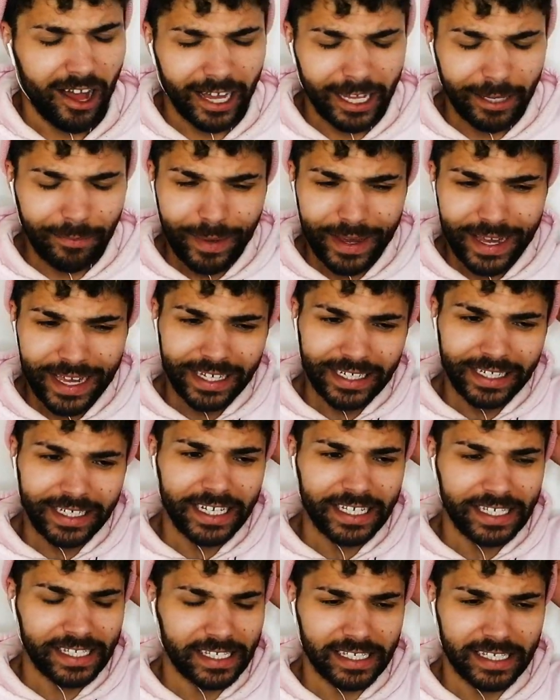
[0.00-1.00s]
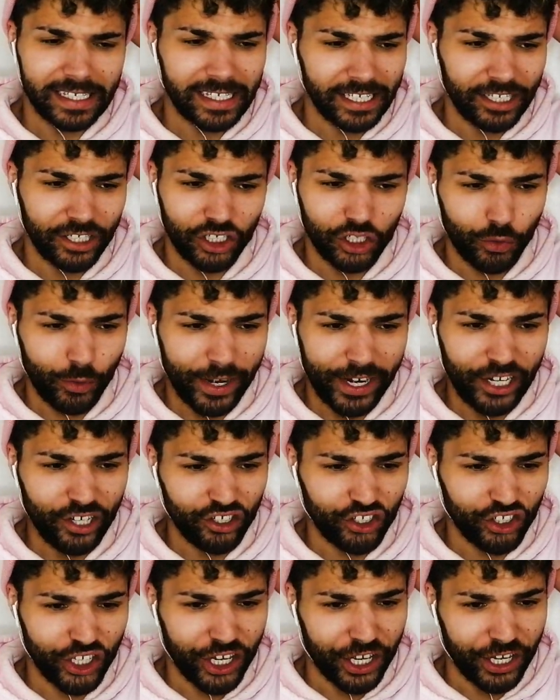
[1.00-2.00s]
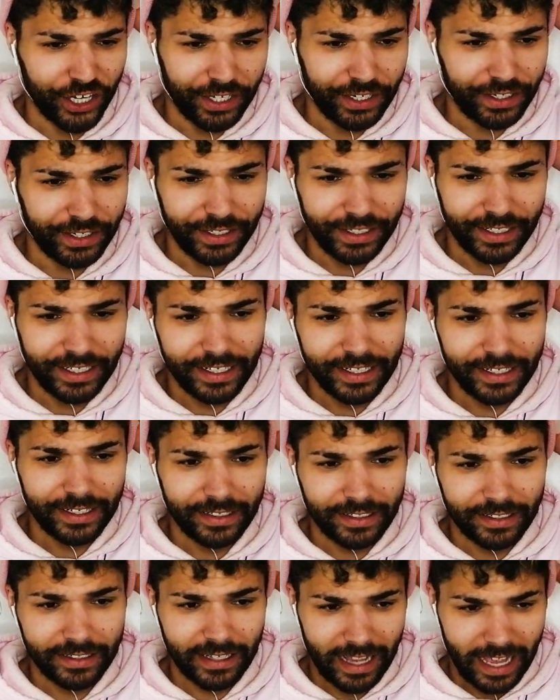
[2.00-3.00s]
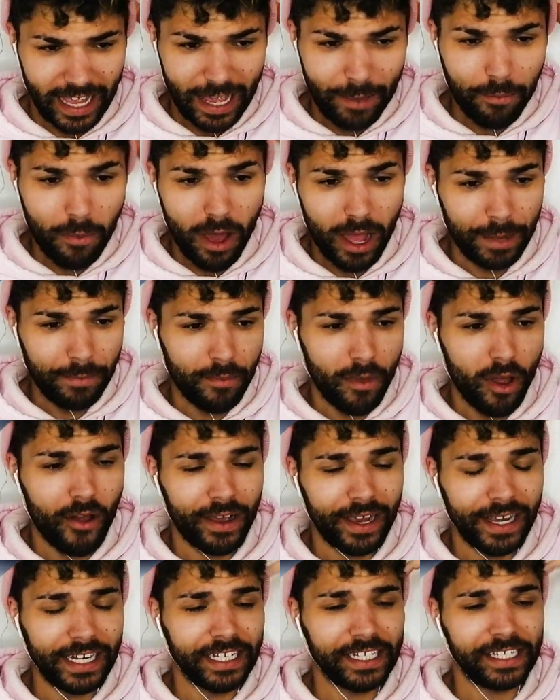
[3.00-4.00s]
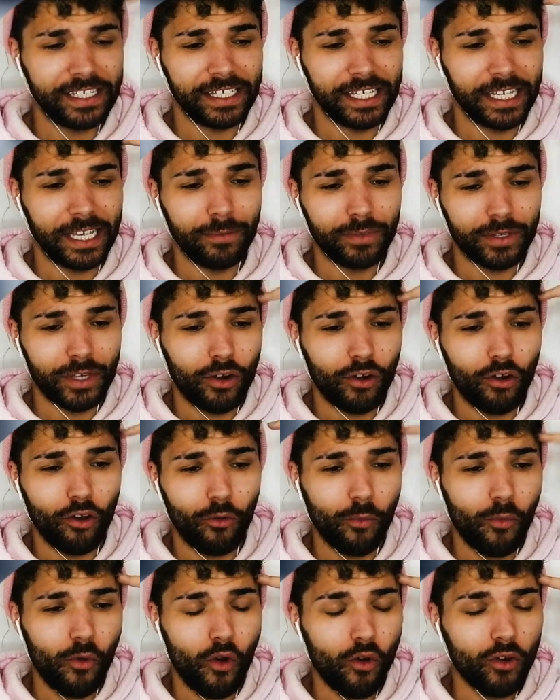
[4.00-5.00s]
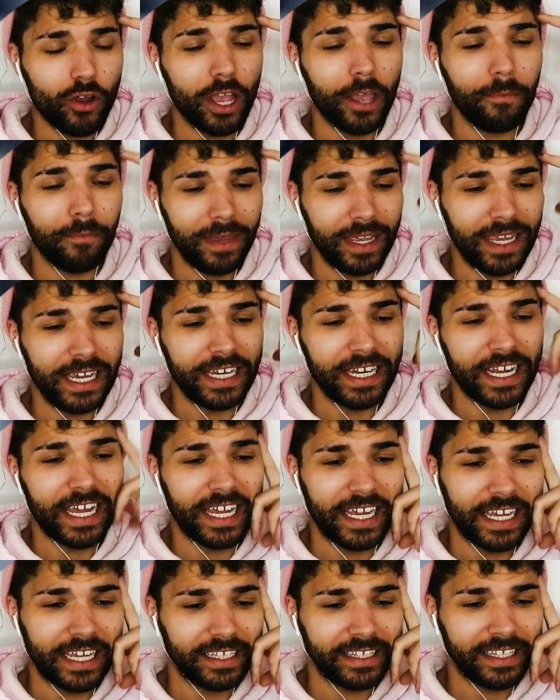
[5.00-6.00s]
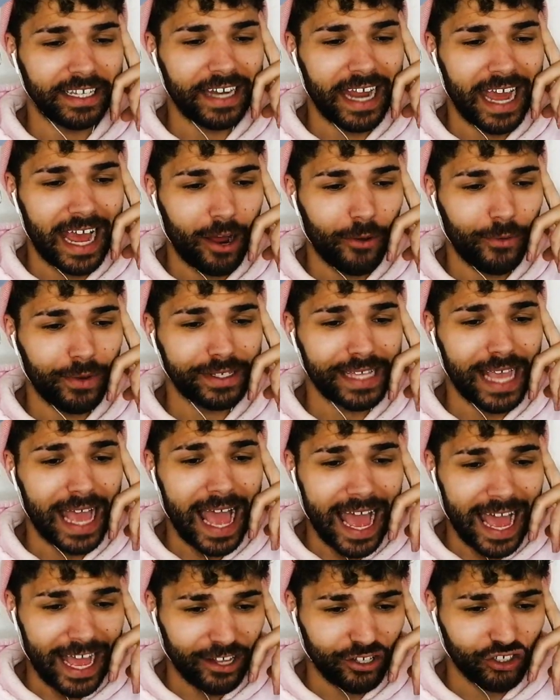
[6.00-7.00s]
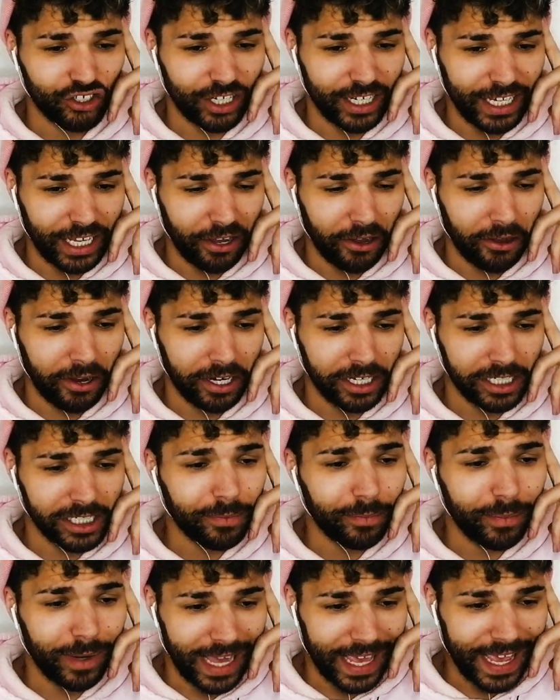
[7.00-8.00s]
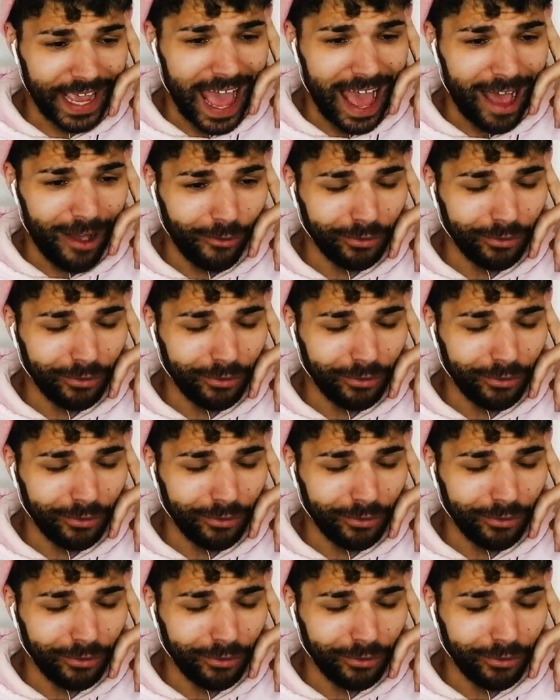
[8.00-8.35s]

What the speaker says: I bet this situation in my mind seems a lot more comedic than how it's actually going to play